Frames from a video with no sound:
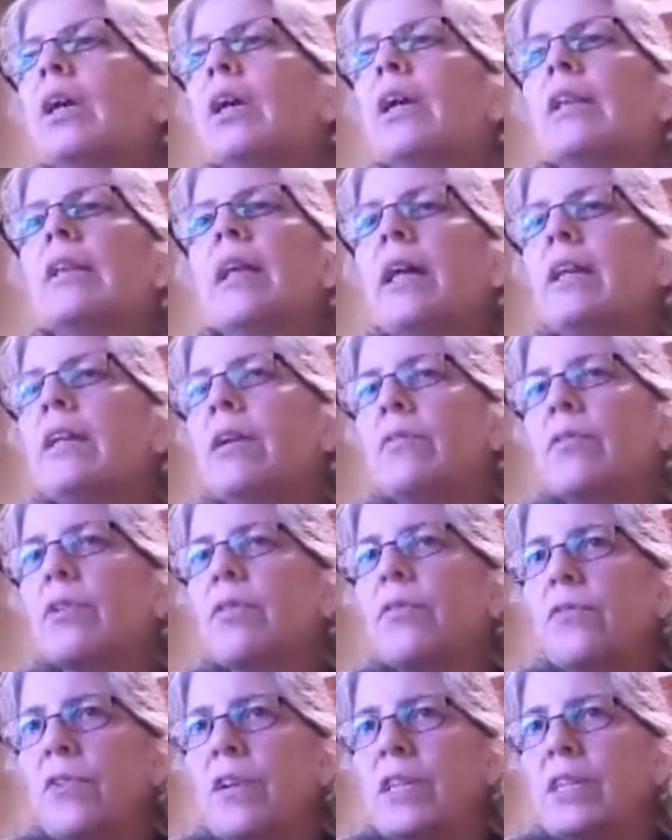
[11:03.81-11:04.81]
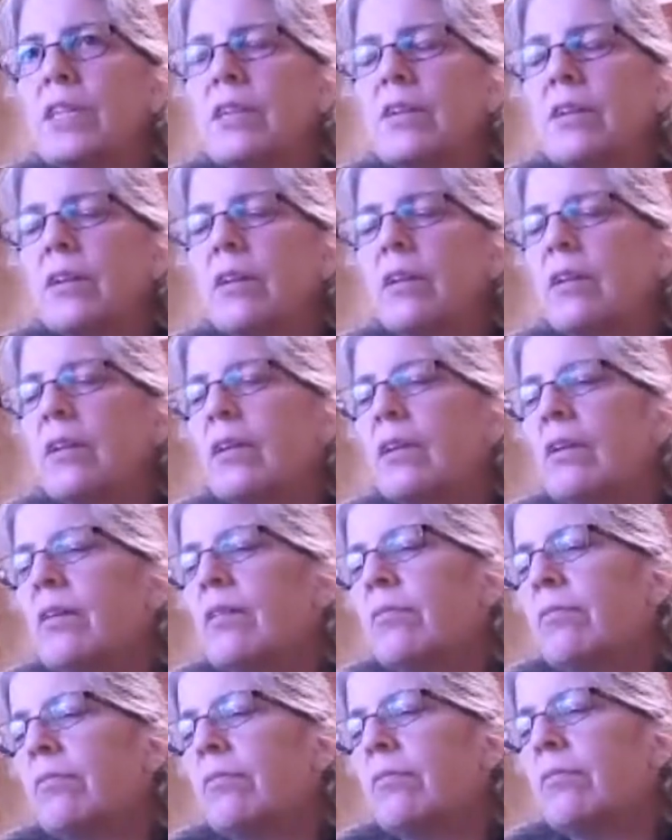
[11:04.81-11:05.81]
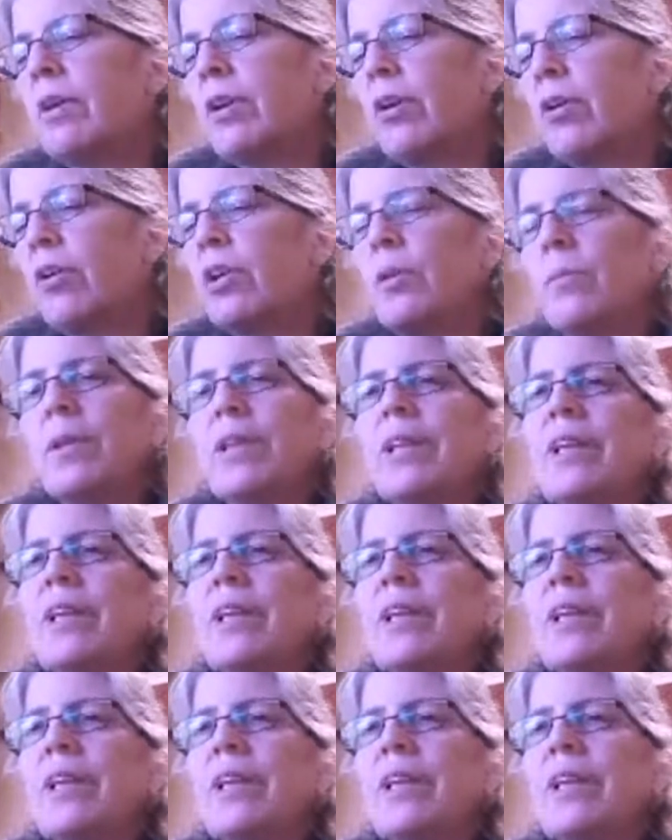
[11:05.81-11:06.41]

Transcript: That never defeats an argument.